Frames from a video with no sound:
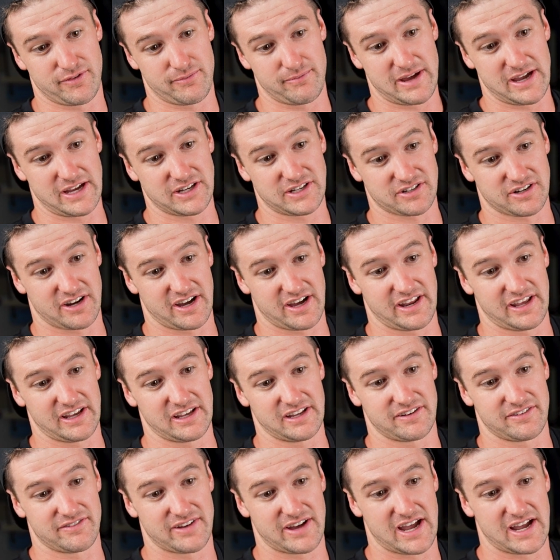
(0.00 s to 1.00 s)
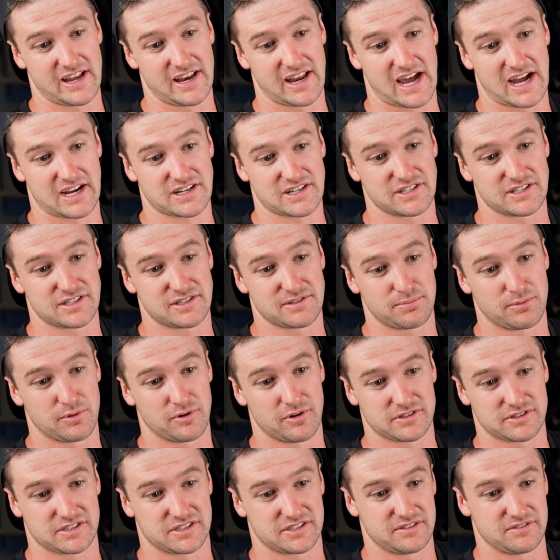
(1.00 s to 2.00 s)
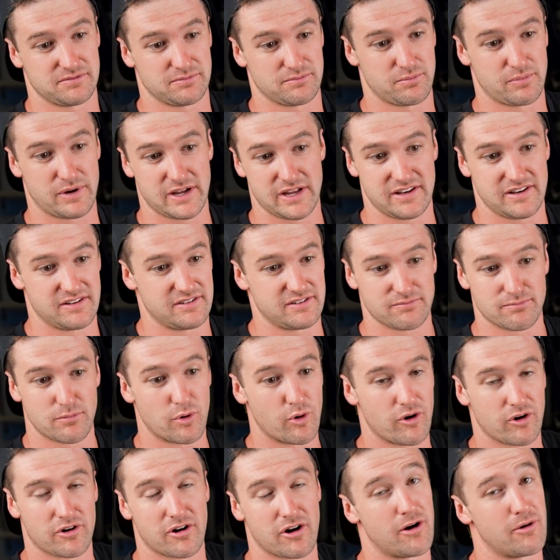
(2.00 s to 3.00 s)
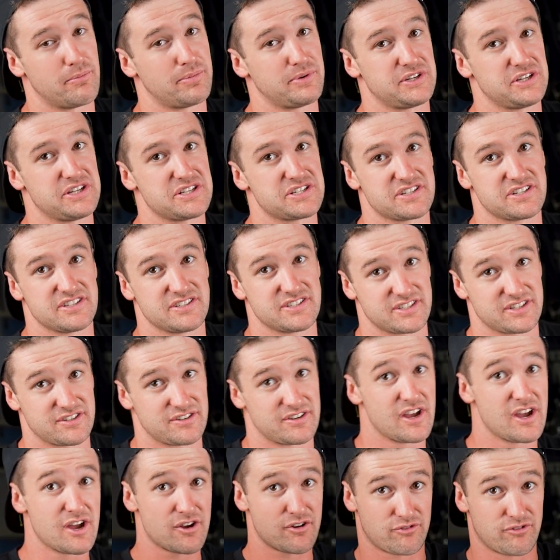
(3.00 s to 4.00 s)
me, trying to innovate action sports and win more competitions and